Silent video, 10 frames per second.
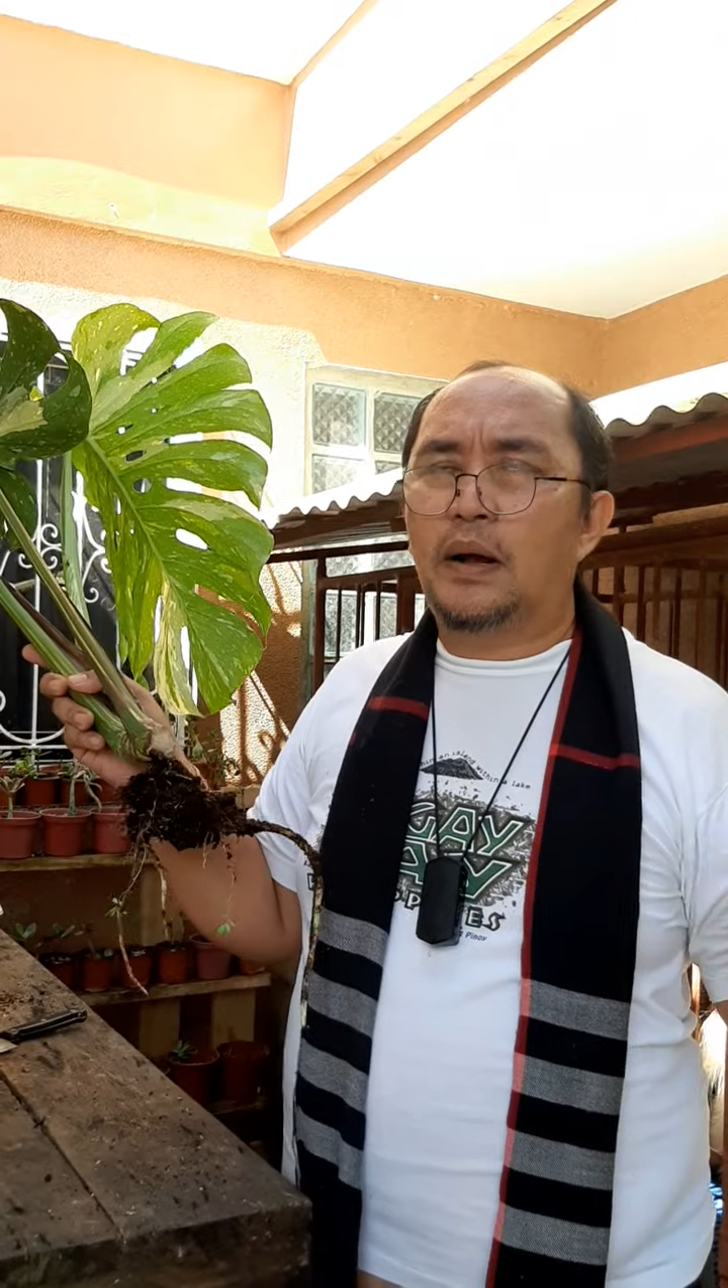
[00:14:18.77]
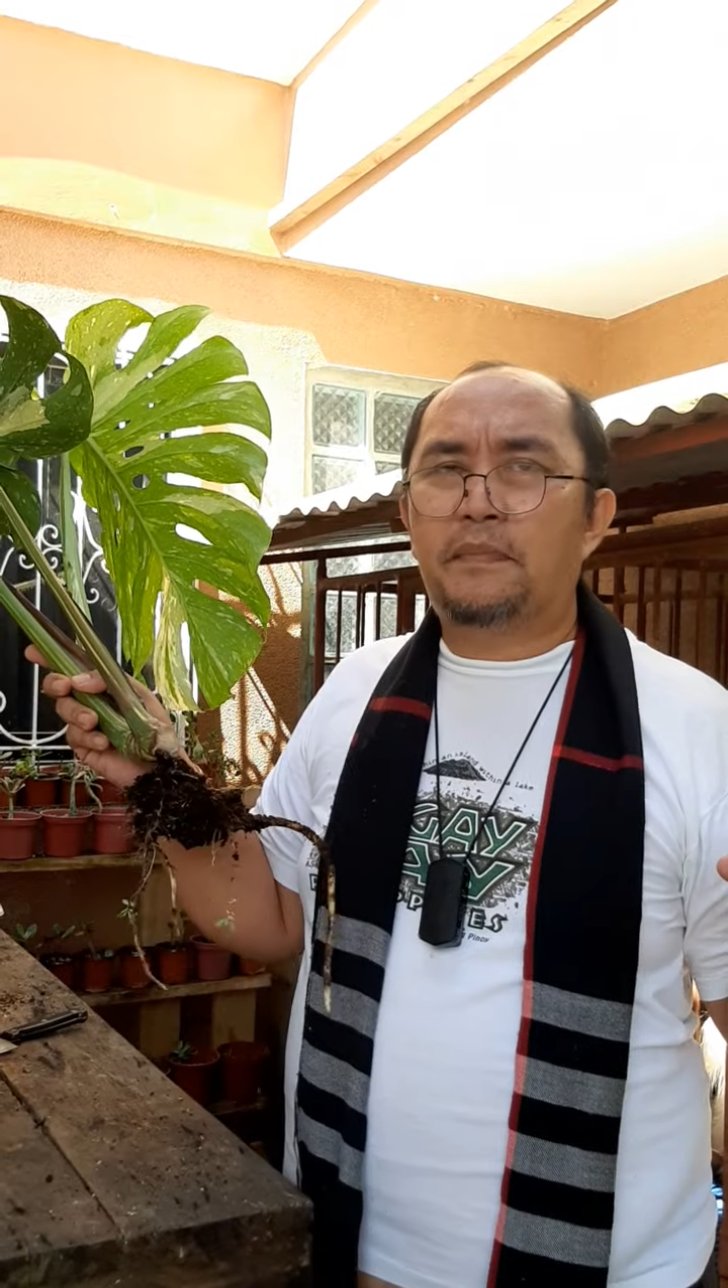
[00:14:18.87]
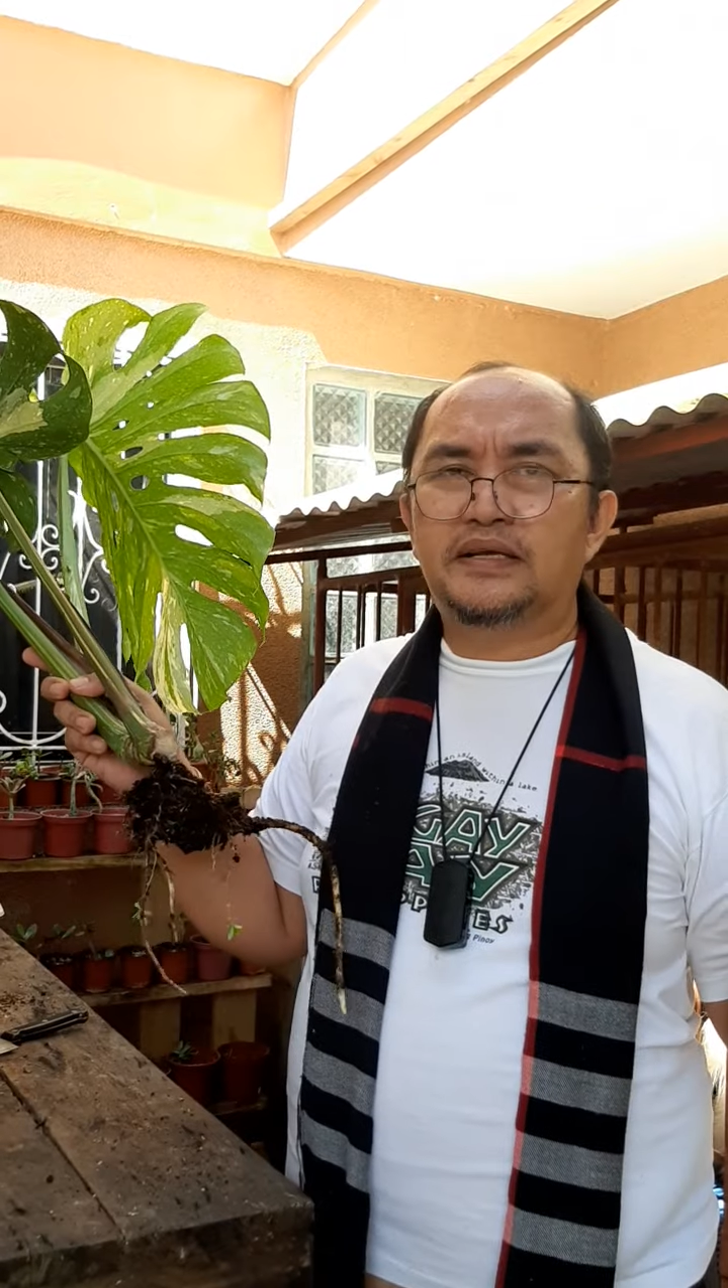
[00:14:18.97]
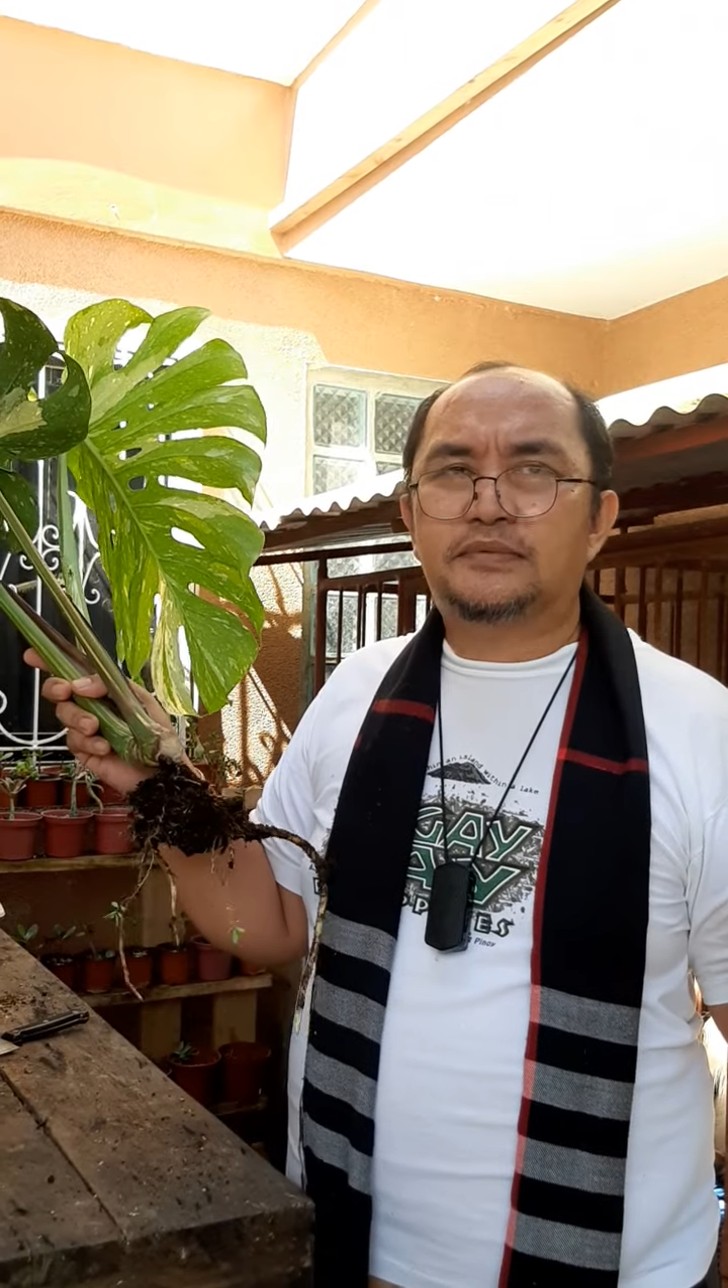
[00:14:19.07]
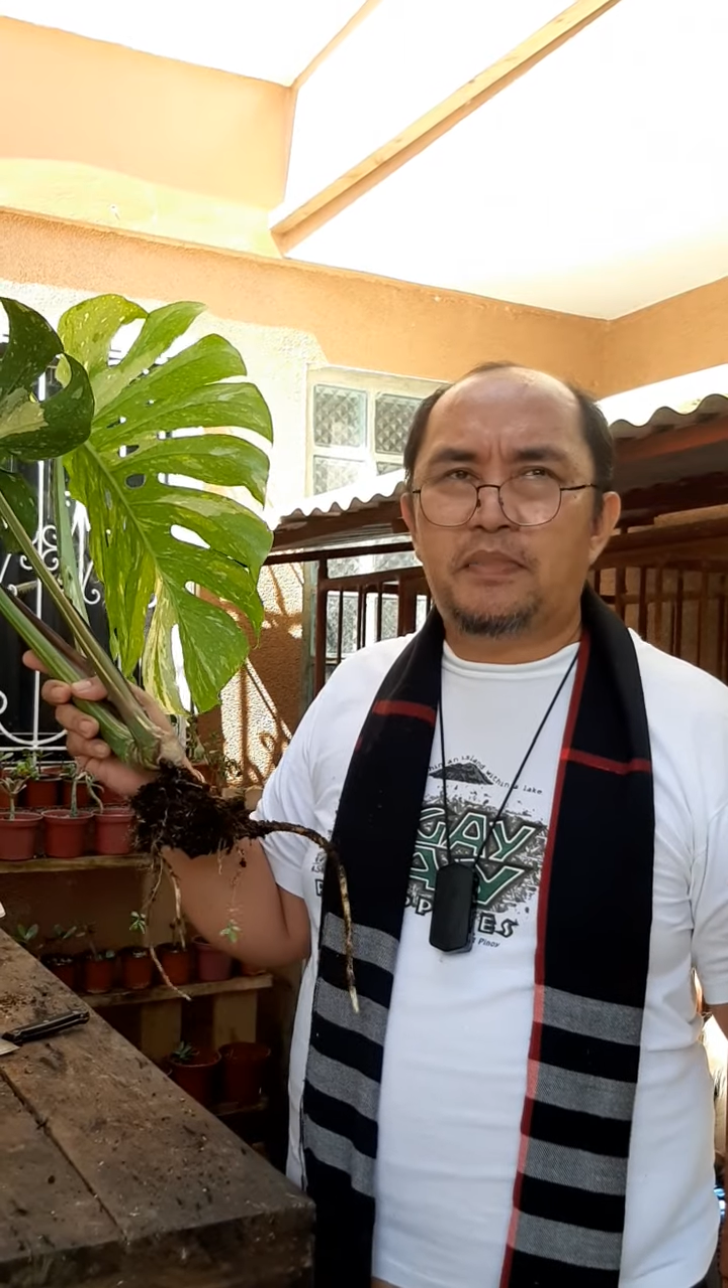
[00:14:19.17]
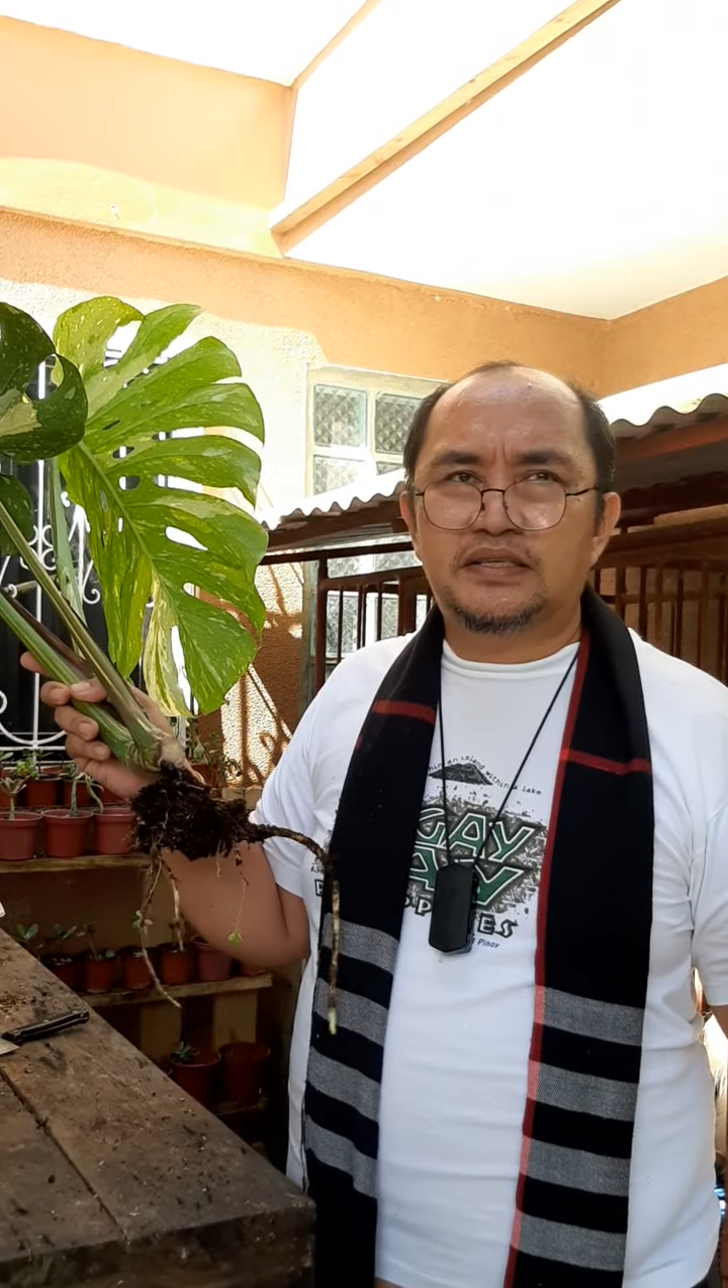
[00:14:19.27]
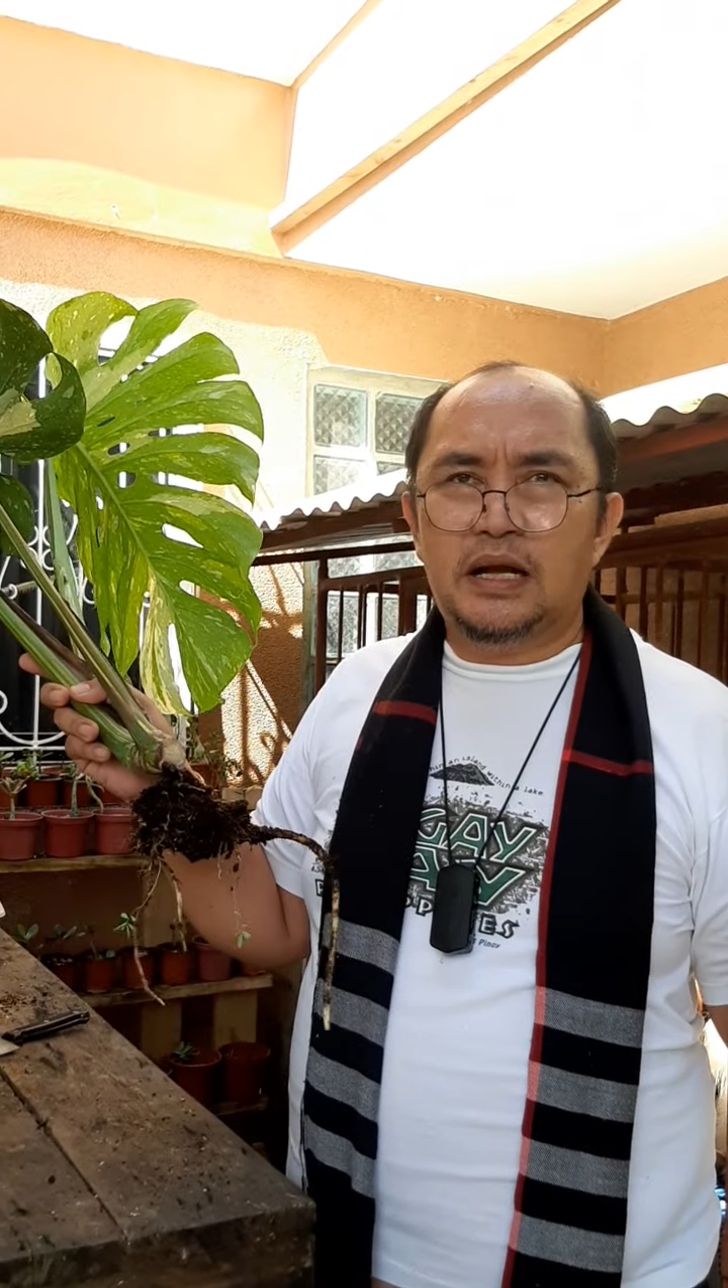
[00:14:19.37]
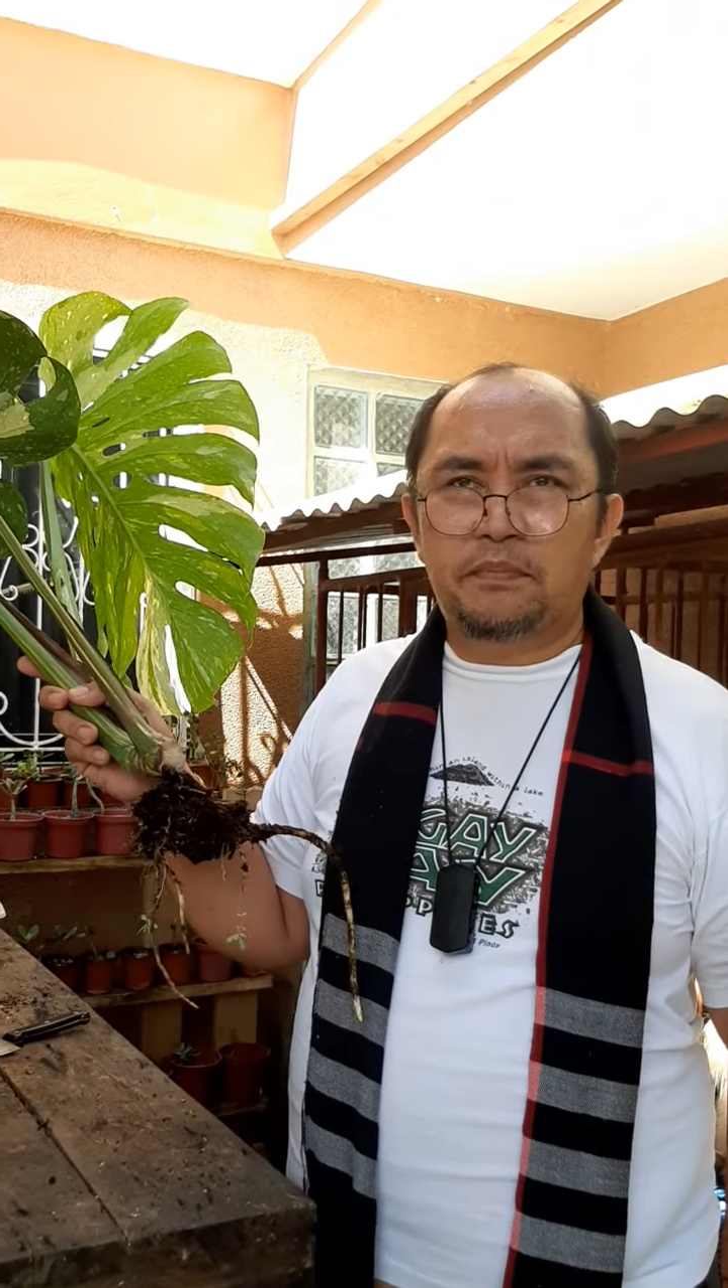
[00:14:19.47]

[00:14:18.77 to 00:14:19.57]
kapaspas at